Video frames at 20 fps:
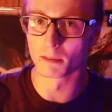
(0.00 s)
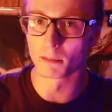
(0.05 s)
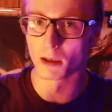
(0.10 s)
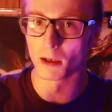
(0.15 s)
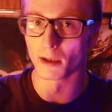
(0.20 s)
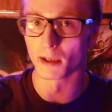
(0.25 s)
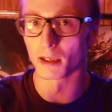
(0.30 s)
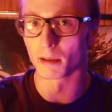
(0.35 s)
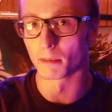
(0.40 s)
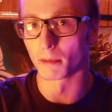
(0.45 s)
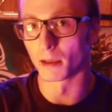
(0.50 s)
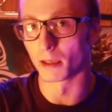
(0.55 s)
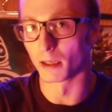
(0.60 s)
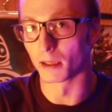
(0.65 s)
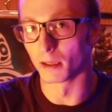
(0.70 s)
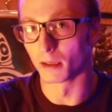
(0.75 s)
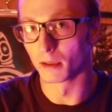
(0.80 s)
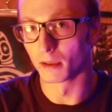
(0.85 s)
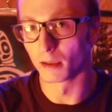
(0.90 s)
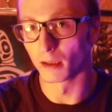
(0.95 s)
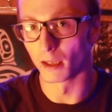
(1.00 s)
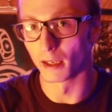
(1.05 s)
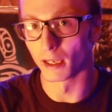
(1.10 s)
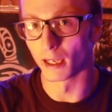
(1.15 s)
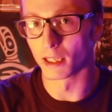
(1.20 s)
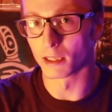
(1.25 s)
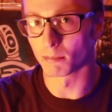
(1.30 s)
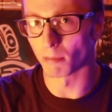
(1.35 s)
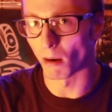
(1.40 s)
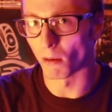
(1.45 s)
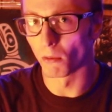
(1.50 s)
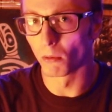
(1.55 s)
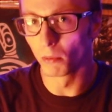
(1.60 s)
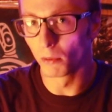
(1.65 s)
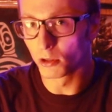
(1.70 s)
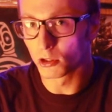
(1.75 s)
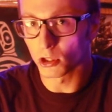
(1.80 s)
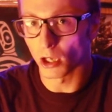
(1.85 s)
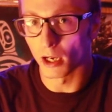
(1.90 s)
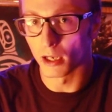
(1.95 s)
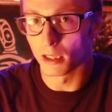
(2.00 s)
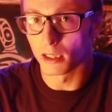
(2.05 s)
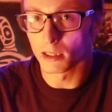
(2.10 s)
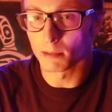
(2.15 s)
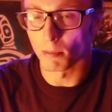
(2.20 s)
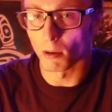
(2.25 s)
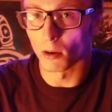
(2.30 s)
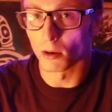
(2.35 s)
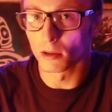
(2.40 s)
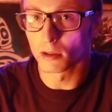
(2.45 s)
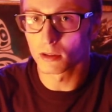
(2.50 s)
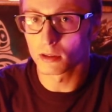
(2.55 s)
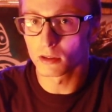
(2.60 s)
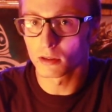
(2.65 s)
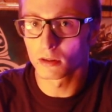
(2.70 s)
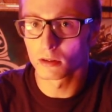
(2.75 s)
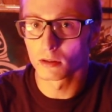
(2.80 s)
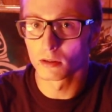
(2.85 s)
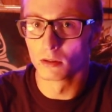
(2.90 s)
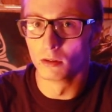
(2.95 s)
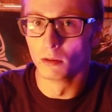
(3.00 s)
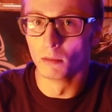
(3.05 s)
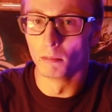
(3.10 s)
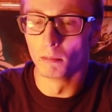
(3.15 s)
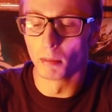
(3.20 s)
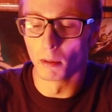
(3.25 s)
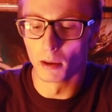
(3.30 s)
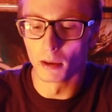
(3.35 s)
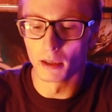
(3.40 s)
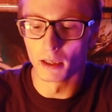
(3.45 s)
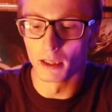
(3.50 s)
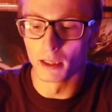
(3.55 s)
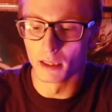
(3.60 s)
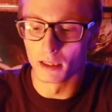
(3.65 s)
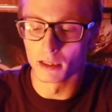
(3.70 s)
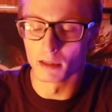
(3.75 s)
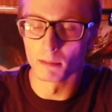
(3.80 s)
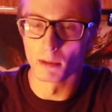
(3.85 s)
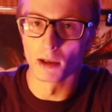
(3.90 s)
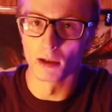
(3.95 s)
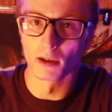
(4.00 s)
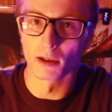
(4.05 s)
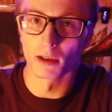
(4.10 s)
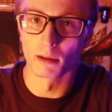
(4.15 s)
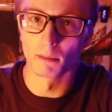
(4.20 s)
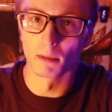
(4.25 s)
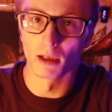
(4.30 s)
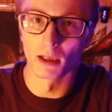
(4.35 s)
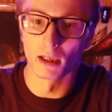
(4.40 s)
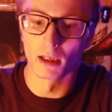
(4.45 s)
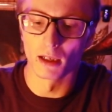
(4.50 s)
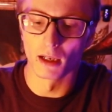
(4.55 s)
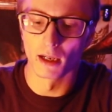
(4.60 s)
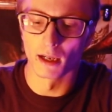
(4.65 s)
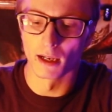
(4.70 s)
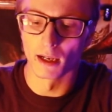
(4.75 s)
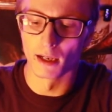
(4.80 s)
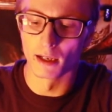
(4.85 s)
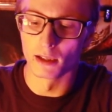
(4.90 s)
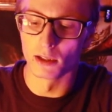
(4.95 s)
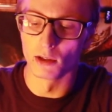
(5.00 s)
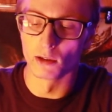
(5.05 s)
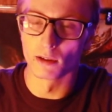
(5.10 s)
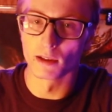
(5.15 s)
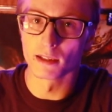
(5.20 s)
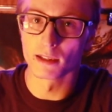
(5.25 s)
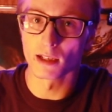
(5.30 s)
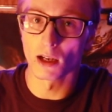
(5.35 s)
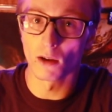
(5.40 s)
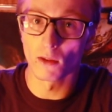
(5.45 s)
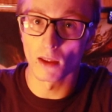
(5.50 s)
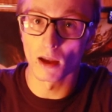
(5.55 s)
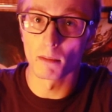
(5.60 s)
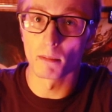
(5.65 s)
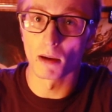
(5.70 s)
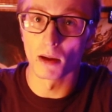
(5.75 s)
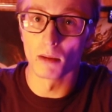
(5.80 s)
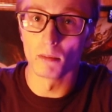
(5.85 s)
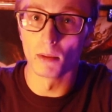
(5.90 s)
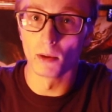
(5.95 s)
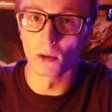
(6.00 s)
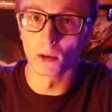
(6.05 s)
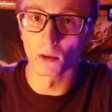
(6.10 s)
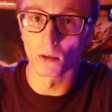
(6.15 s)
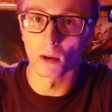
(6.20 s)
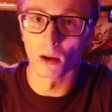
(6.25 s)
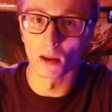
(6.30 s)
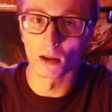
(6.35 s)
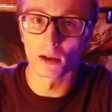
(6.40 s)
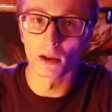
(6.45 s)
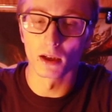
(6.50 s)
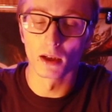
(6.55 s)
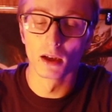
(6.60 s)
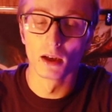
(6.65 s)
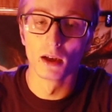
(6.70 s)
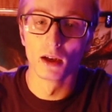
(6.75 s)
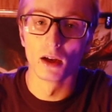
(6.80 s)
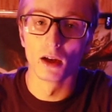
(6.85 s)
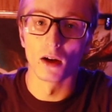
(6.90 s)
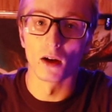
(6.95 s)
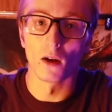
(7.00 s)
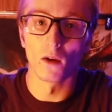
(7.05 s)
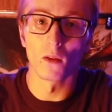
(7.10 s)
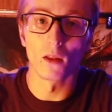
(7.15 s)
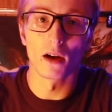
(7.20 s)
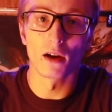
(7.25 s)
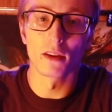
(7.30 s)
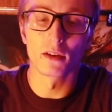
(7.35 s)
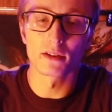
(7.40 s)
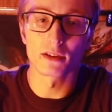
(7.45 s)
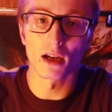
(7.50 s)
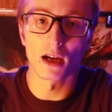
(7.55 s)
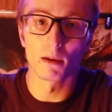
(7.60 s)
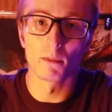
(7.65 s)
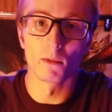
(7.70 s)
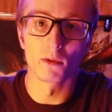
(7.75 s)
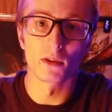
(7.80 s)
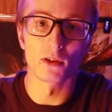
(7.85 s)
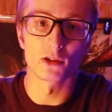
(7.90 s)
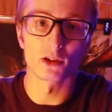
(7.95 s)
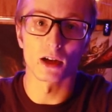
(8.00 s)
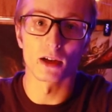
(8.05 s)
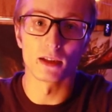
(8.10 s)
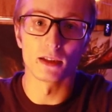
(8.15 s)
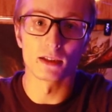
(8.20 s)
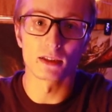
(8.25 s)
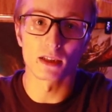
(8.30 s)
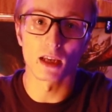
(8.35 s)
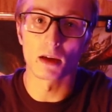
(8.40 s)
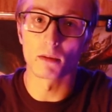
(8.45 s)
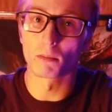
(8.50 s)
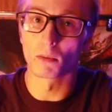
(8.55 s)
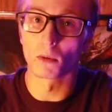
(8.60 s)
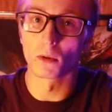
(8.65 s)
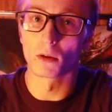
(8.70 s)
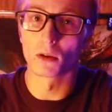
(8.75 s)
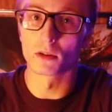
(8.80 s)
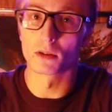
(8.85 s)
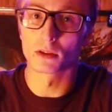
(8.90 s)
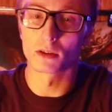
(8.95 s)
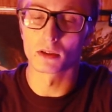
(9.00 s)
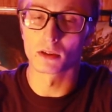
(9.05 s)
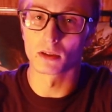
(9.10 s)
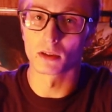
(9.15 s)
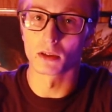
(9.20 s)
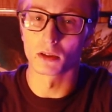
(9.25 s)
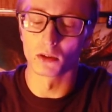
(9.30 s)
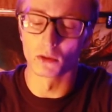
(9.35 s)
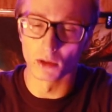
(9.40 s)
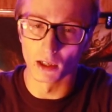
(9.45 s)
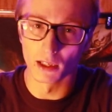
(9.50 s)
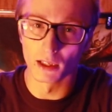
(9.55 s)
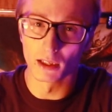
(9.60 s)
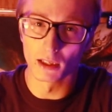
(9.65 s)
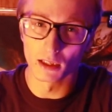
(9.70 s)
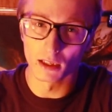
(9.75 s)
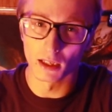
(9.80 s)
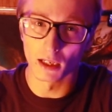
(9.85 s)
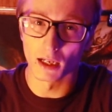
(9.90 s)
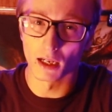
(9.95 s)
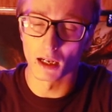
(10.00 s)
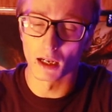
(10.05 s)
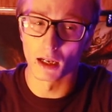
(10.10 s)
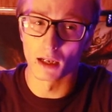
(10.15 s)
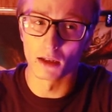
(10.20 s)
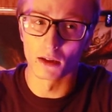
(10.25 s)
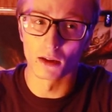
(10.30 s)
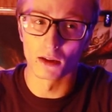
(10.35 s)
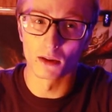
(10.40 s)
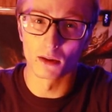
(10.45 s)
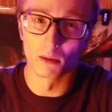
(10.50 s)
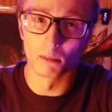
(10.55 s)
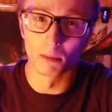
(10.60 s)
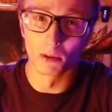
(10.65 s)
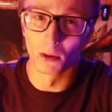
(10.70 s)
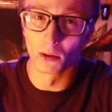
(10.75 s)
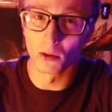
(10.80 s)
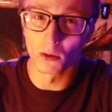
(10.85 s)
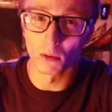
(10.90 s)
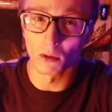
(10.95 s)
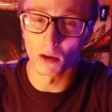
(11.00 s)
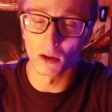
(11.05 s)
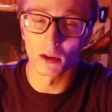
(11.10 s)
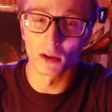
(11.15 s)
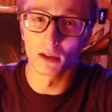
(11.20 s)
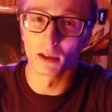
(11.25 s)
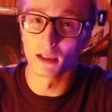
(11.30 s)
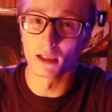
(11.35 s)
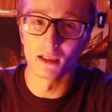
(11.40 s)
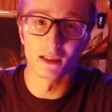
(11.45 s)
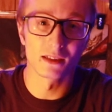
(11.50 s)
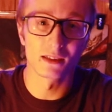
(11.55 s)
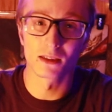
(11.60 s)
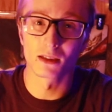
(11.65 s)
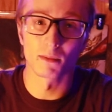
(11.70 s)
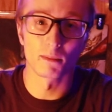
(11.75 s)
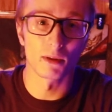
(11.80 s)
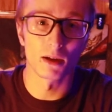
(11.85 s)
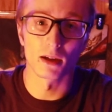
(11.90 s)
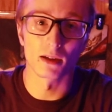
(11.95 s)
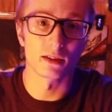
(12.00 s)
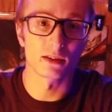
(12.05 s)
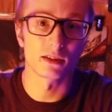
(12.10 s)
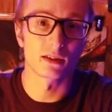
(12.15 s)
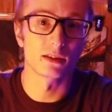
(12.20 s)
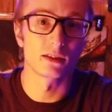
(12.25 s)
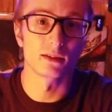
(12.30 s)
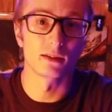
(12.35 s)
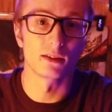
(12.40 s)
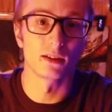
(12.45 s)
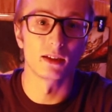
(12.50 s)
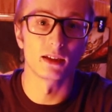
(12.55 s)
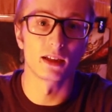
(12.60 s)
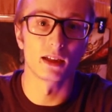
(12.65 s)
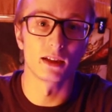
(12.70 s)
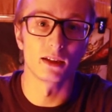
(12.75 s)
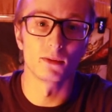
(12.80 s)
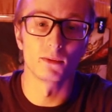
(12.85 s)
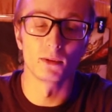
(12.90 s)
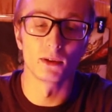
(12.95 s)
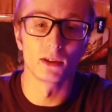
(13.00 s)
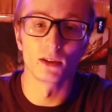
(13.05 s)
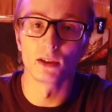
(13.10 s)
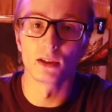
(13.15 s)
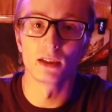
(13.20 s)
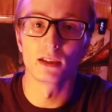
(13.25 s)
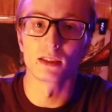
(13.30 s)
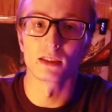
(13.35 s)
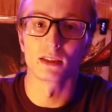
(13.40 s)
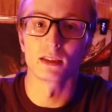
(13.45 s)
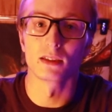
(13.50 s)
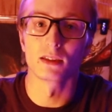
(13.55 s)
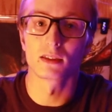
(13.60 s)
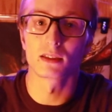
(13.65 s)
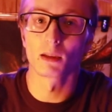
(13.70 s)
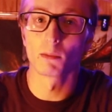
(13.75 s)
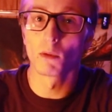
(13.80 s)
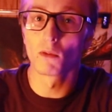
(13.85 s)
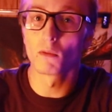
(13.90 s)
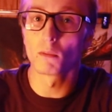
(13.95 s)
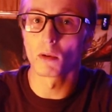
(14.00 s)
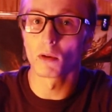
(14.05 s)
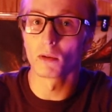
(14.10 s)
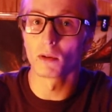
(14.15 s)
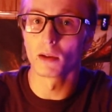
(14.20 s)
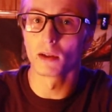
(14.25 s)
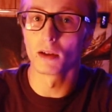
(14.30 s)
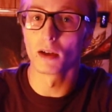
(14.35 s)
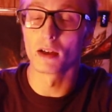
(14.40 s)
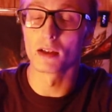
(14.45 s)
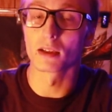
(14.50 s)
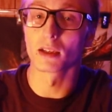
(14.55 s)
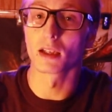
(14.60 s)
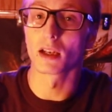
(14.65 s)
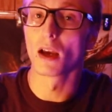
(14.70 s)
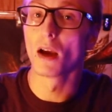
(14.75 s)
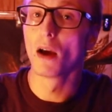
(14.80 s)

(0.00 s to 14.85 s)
American made. It's probably Chinese parts, but it is American made, and you can tell that by the build quality. A lot of the time with the Chinese skateboards, you get it and the build quality isn't the best. It really isn't. Some of them are really nice.